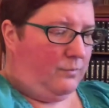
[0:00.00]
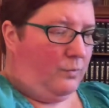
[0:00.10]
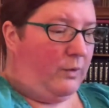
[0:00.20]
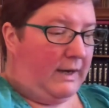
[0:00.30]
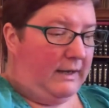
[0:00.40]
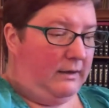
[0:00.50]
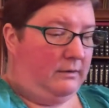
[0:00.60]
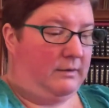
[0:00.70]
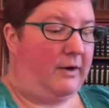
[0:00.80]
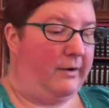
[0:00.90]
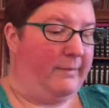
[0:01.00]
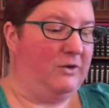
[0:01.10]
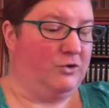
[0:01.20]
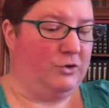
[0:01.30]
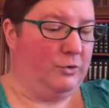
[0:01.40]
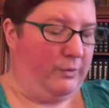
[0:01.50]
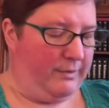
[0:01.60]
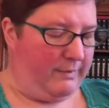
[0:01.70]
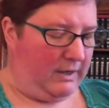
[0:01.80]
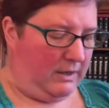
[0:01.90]
when I carry my journal
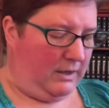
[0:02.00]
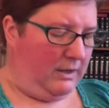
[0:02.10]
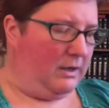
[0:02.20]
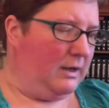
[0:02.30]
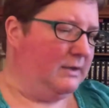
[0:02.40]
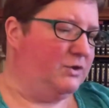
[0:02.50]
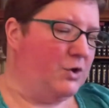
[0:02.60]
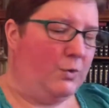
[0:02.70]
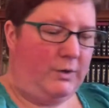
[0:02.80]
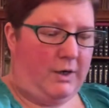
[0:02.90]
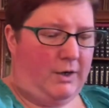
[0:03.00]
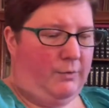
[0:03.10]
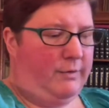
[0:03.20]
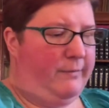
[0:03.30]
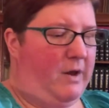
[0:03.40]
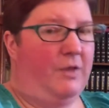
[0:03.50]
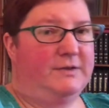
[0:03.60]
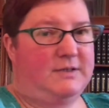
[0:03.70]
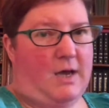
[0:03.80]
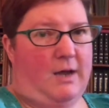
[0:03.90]
with me. I don't carry it with me all
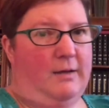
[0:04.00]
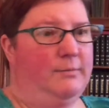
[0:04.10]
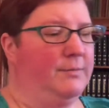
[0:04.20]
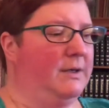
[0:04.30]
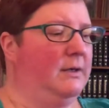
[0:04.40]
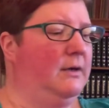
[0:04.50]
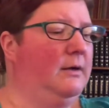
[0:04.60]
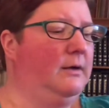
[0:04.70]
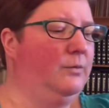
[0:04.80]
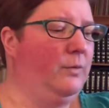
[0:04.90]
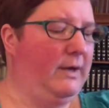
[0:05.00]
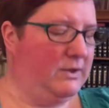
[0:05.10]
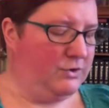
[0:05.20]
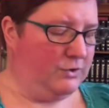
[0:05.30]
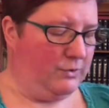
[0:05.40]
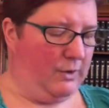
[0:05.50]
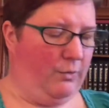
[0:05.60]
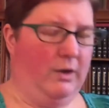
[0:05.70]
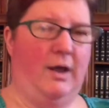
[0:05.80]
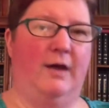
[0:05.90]
the time, but when I do, I
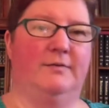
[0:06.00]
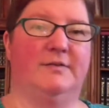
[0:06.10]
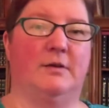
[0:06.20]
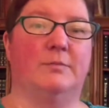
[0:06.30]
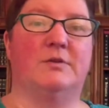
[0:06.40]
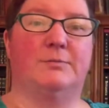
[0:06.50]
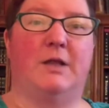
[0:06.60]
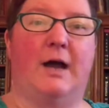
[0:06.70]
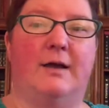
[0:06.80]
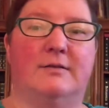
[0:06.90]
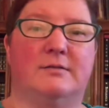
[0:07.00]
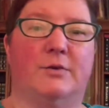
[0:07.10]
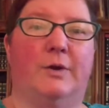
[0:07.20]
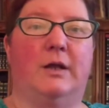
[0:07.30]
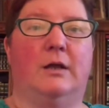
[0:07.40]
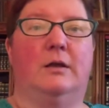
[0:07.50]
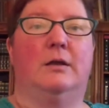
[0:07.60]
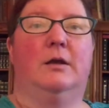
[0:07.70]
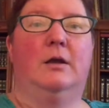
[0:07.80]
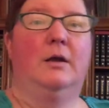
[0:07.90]
want to have some supplies so I can,
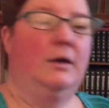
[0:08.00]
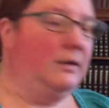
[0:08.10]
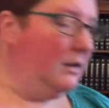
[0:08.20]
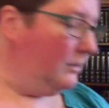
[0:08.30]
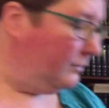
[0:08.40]
you know,